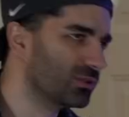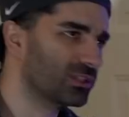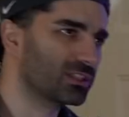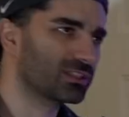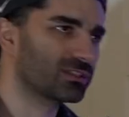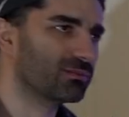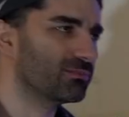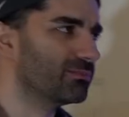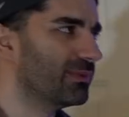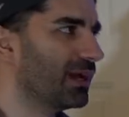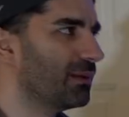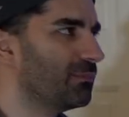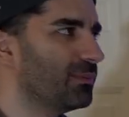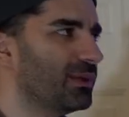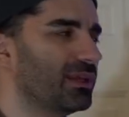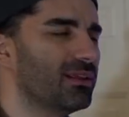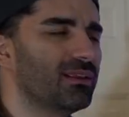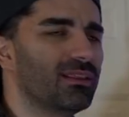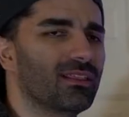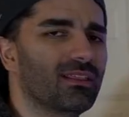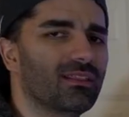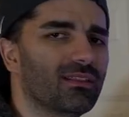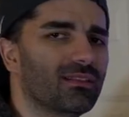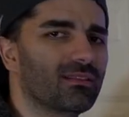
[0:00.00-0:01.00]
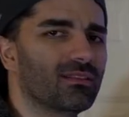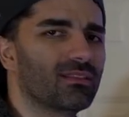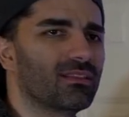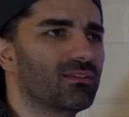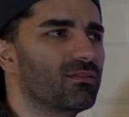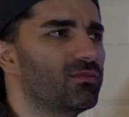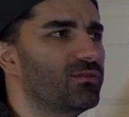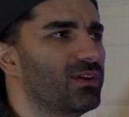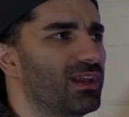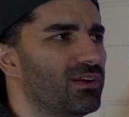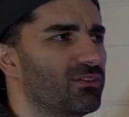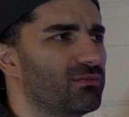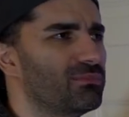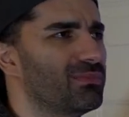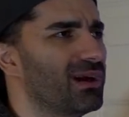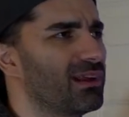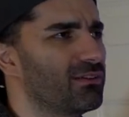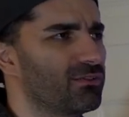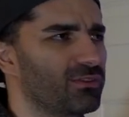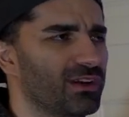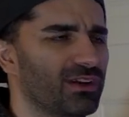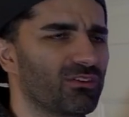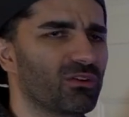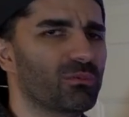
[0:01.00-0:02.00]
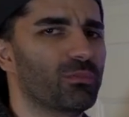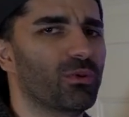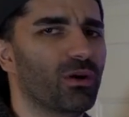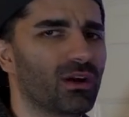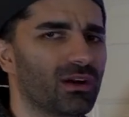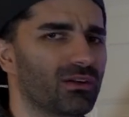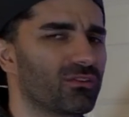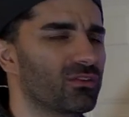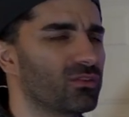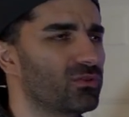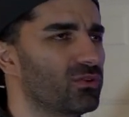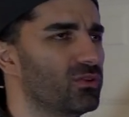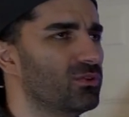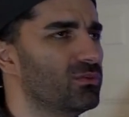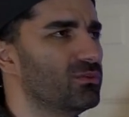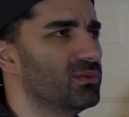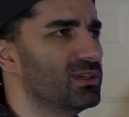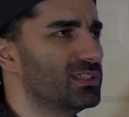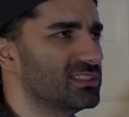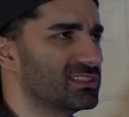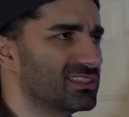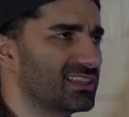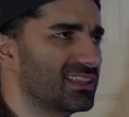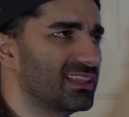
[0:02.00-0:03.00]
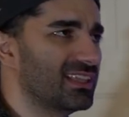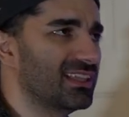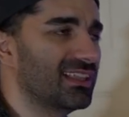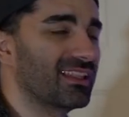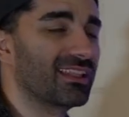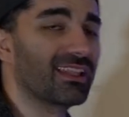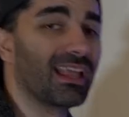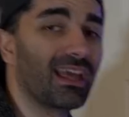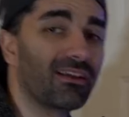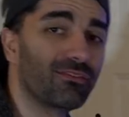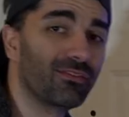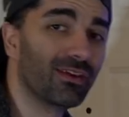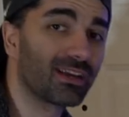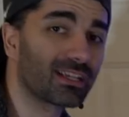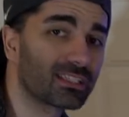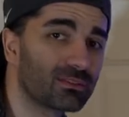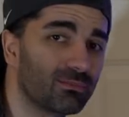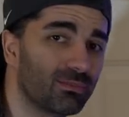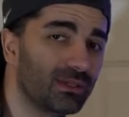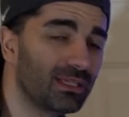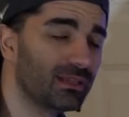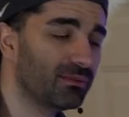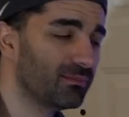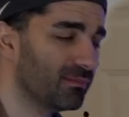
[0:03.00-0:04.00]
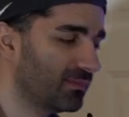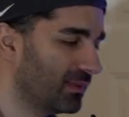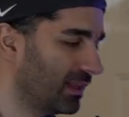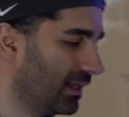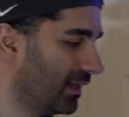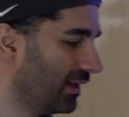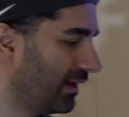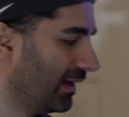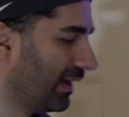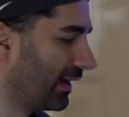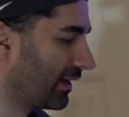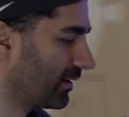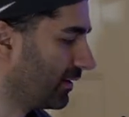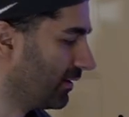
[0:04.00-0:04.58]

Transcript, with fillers: which might be the favorite, my favorite part of the room. It's the LIFX beam. I